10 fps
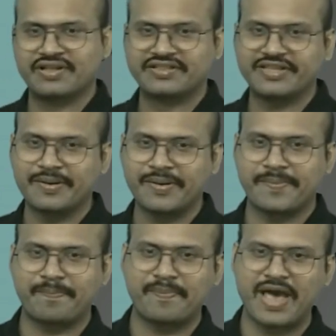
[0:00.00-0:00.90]
the
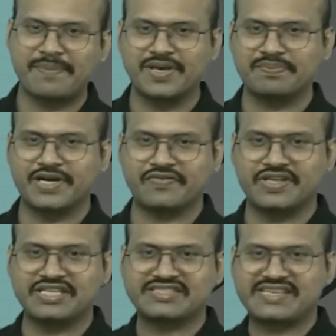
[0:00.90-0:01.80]
mapping
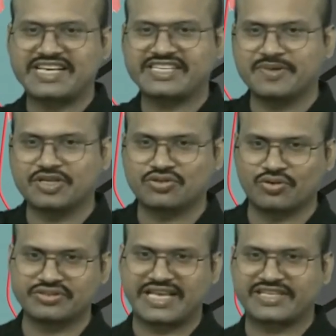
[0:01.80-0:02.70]
between the seismic
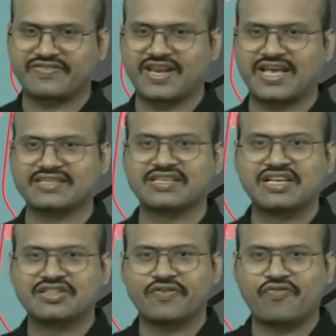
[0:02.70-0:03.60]
zones as well as
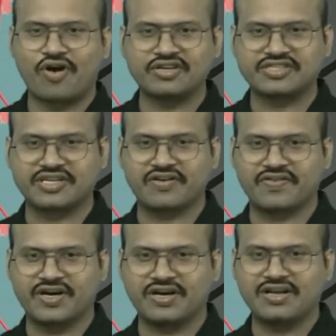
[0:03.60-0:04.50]
the faults in
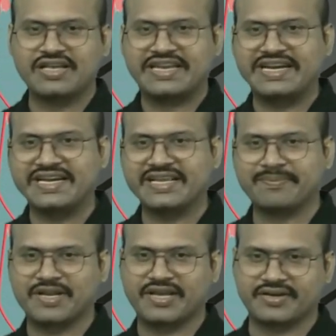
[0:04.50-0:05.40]
our Indian
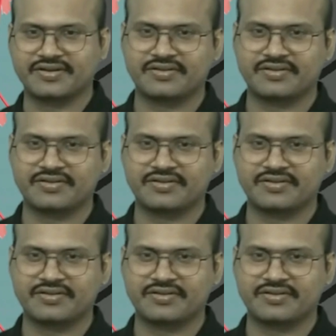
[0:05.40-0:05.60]
plate.